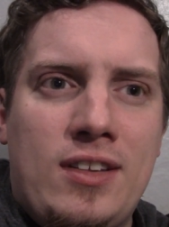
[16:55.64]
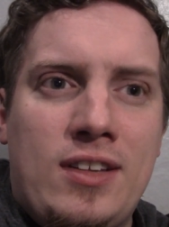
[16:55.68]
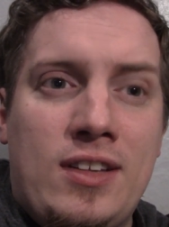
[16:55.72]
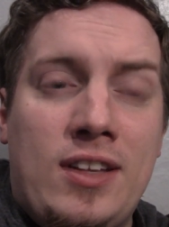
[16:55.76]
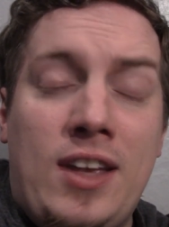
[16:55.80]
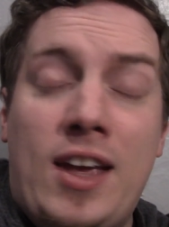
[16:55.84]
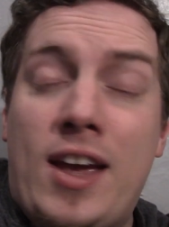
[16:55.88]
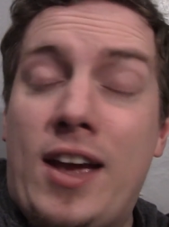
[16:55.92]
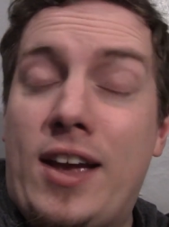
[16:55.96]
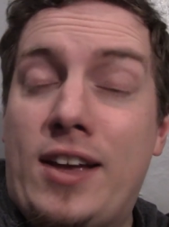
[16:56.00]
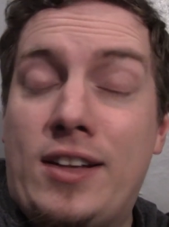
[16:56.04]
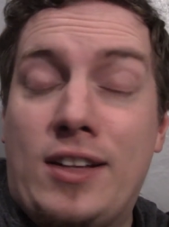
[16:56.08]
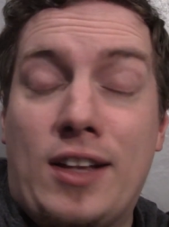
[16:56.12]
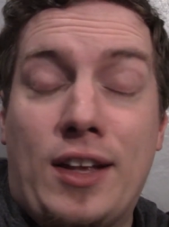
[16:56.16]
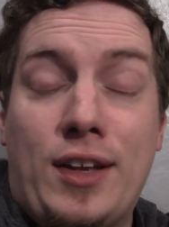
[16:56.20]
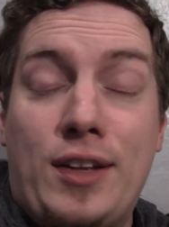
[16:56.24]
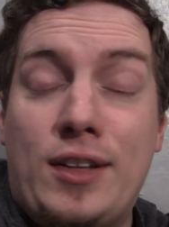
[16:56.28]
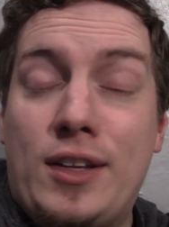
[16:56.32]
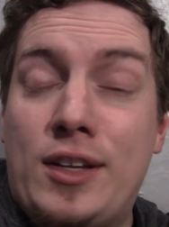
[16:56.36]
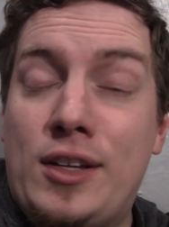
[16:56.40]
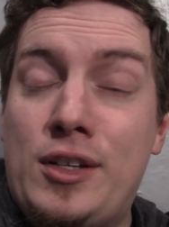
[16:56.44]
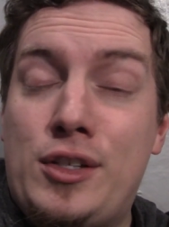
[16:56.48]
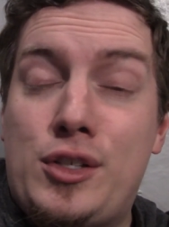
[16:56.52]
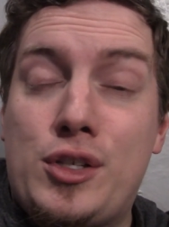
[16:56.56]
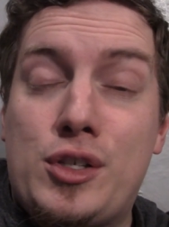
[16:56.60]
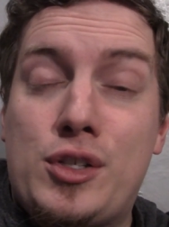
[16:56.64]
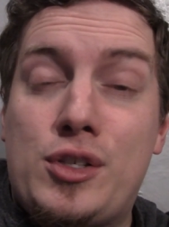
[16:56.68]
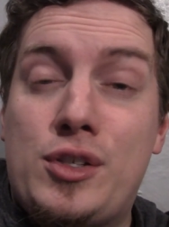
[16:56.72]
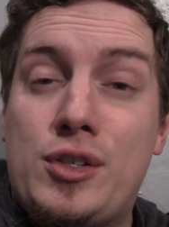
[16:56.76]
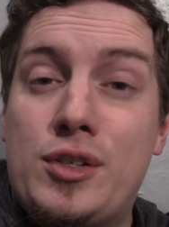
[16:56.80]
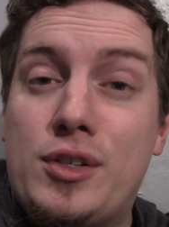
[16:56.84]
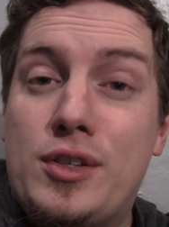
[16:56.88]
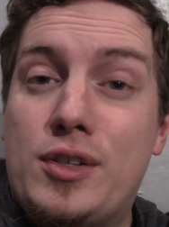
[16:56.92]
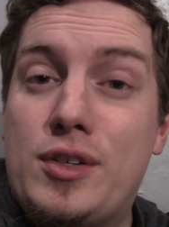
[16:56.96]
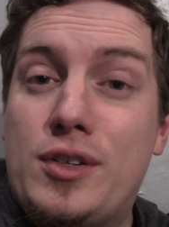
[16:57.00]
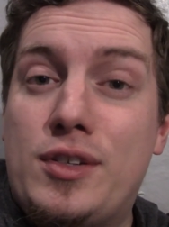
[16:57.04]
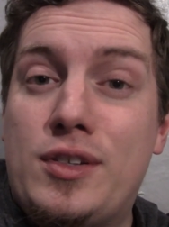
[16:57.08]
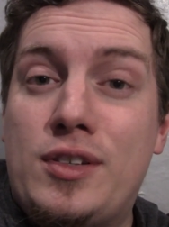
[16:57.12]
yeah, like it's just
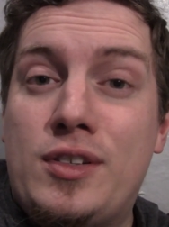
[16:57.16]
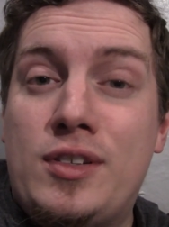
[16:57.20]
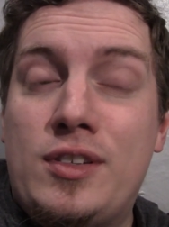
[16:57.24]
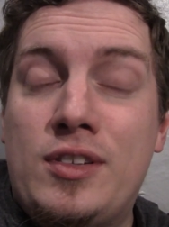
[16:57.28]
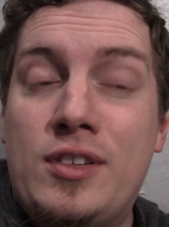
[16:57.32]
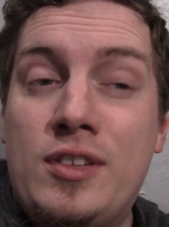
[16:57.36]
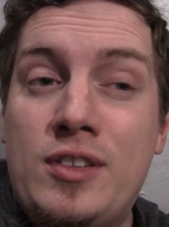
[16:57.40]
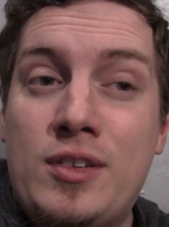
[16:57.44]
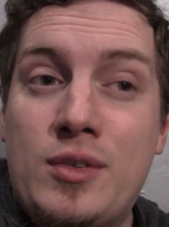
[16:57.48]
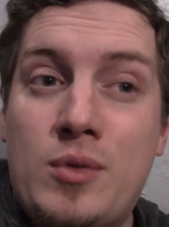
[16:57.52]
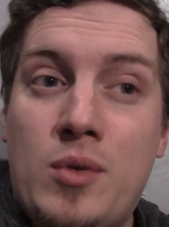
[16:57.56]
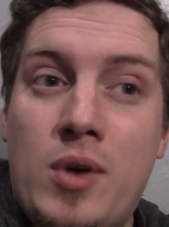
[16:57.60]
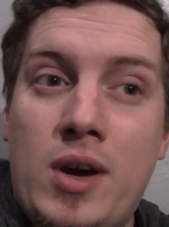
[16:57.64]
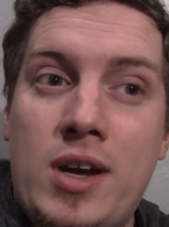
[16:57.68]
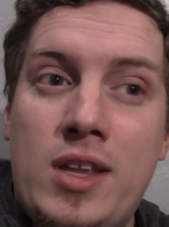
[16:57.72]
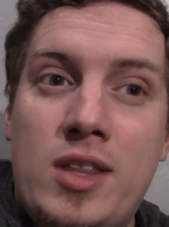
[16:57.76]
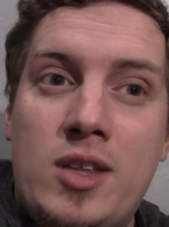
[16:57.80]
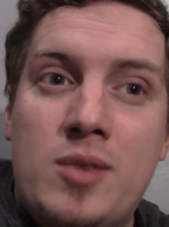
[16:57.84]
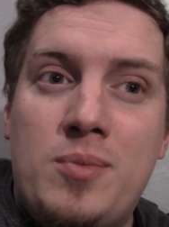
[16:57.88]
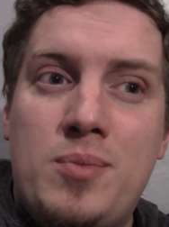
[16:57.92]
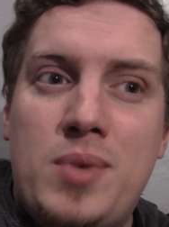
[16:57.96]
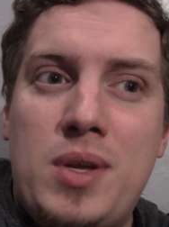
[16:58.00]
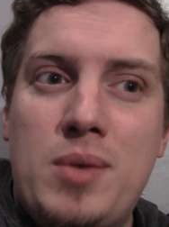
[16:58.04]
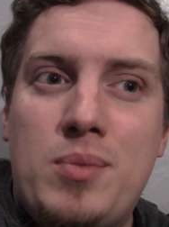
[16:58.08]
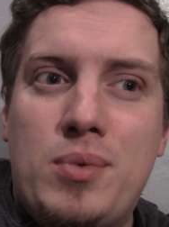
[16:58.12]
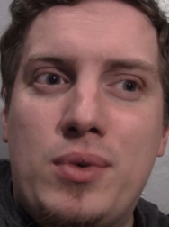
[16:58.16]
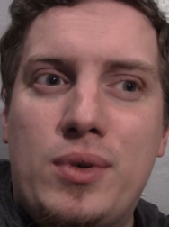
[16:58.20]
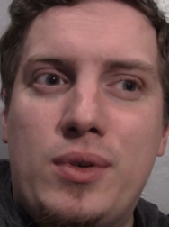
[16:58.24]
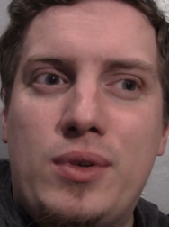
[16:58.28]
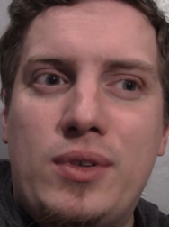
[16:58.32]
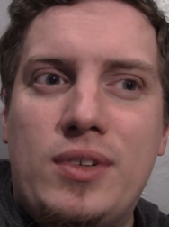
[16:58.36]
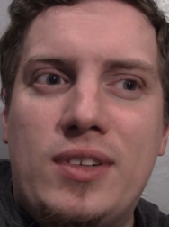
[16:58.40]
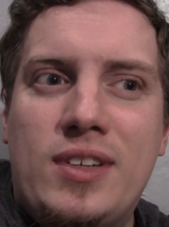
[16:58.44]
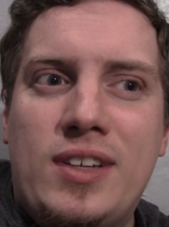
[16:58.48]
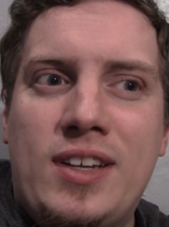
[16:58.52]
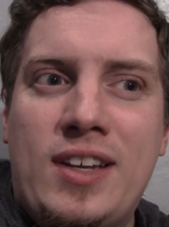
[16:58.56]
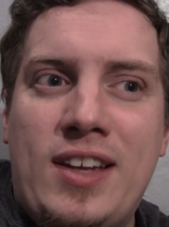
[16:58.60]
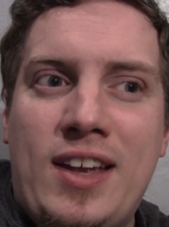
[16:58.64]
the the way that
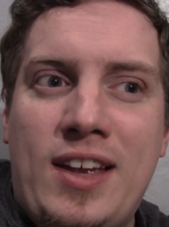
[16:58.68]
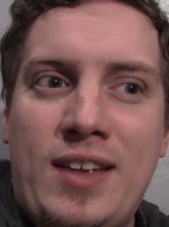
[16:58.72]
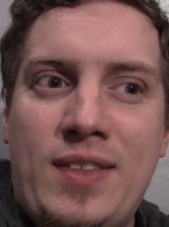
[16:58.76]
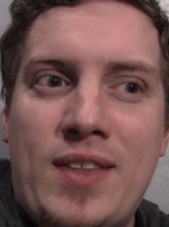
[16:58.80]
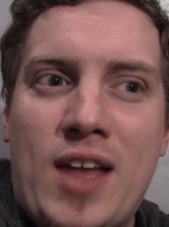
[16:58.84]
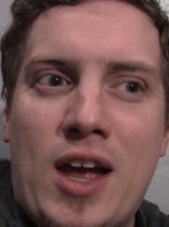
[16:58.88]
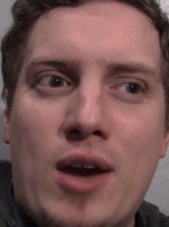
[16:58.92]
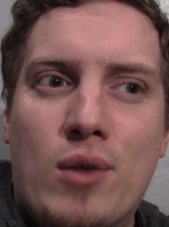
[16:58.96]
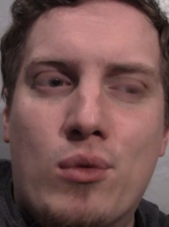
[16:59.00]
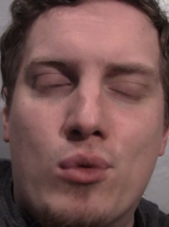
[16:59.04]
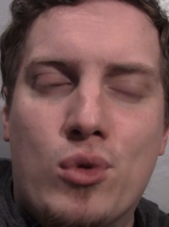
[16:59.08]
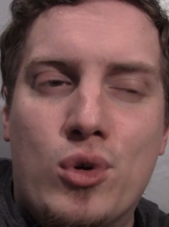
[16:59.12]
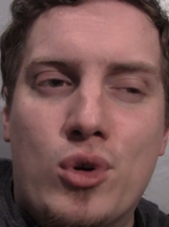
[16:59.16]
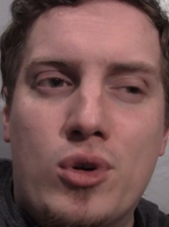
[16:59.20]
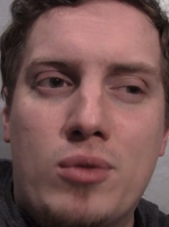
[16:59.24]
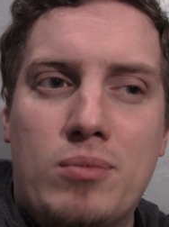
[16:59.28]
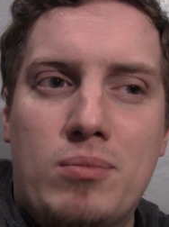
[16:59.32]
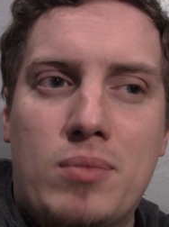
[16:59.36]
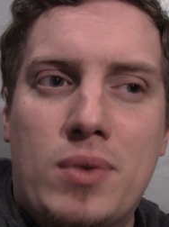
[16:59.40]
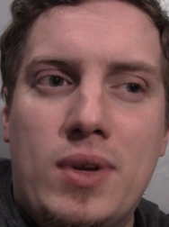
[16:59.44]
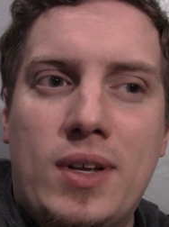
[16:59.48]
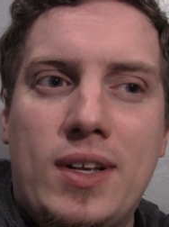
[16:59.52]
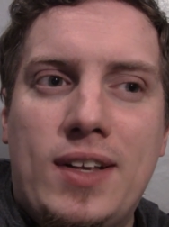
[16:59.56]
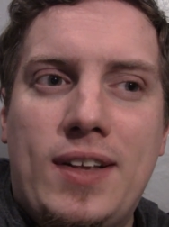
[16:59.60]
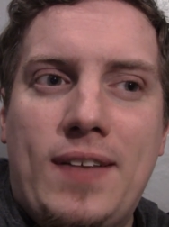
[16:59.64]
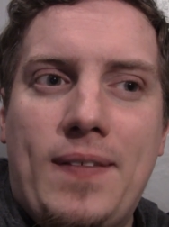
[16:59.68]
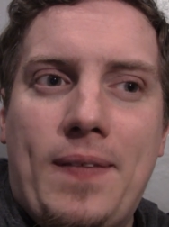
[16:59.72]
people in that room